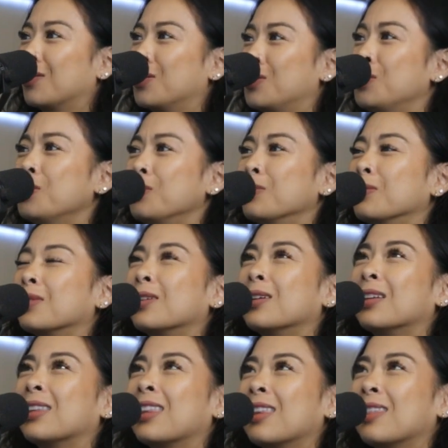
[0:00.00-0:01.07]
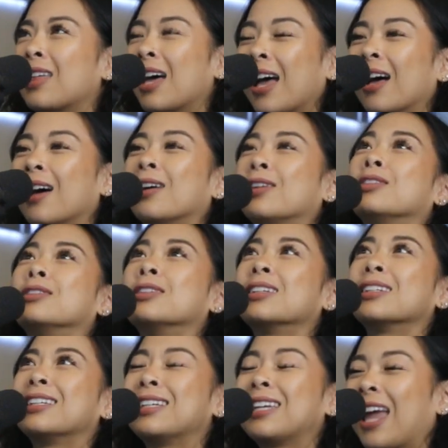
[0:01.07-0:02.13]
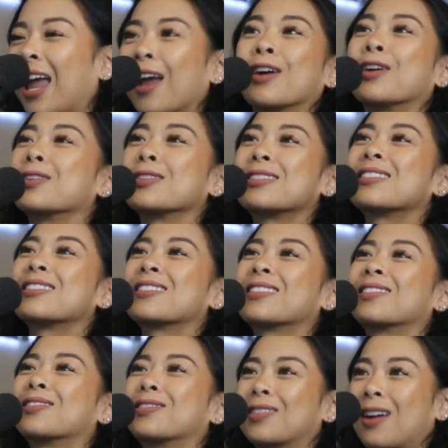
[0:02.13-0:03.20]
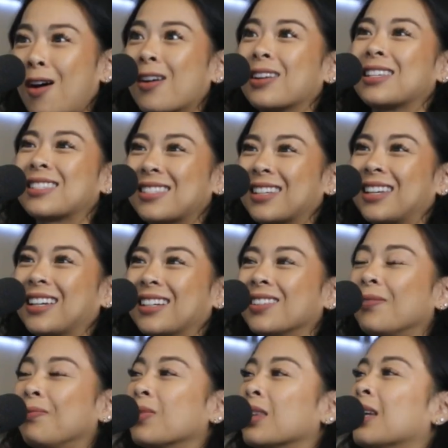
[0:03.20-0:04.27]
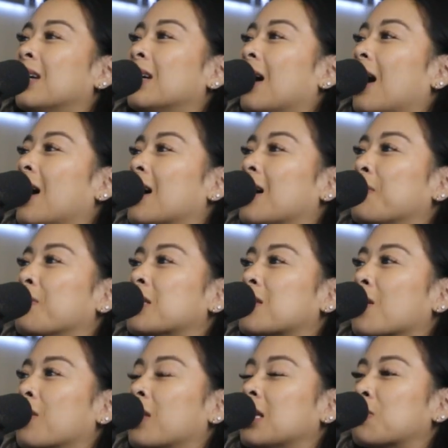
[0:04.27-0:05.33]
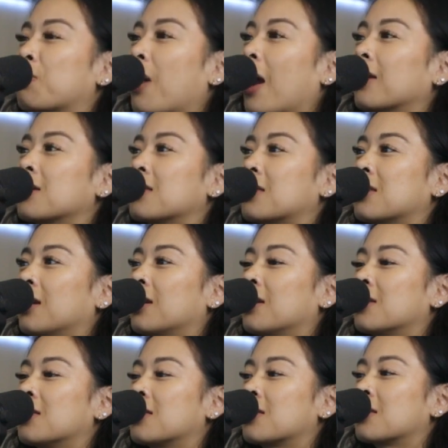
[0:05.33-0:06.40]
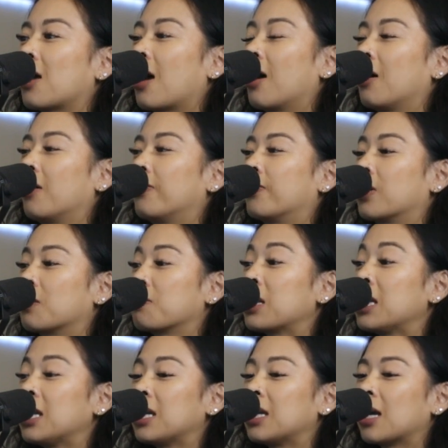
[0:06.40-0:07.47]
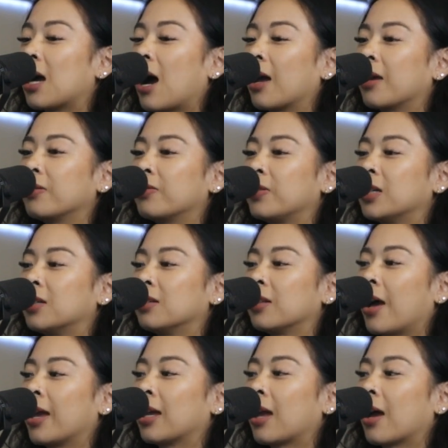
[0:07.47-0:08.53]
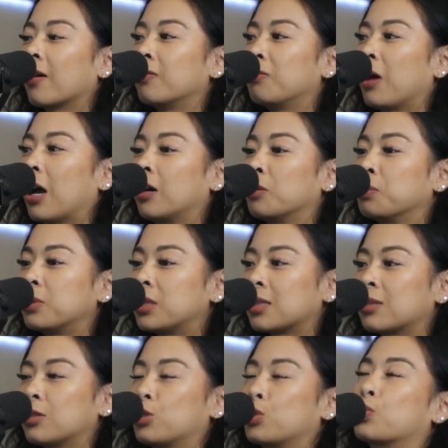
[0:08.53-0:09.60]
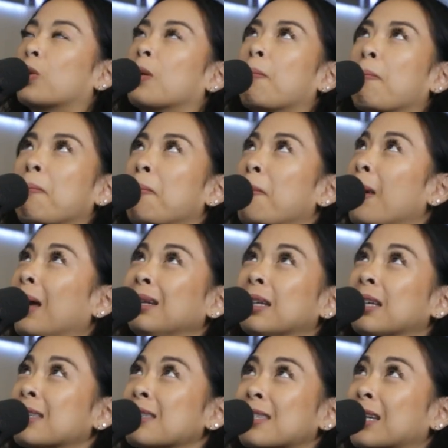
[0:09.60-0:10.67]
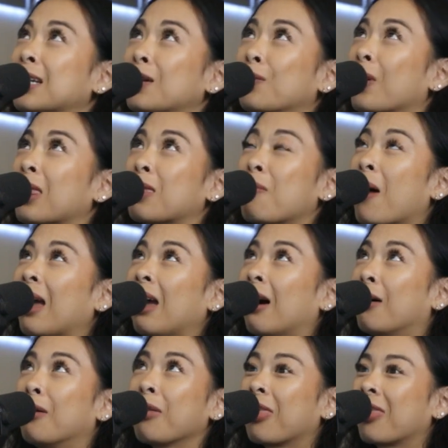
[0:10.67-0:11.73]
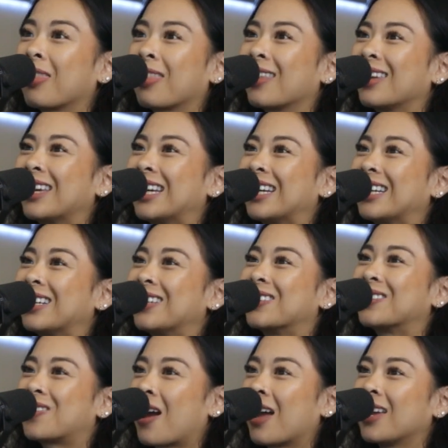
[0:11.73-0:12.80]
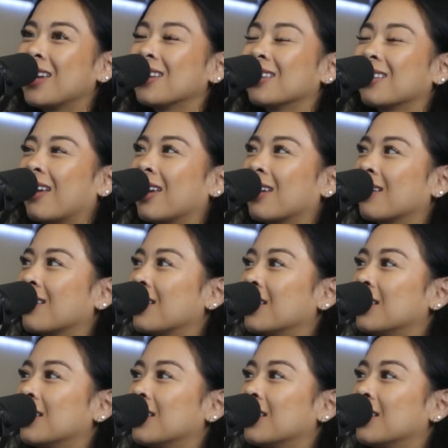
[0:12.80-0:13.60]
who the hell cares, honestly? So these practices for me, I feel like have helped tremendously with my health, right? Like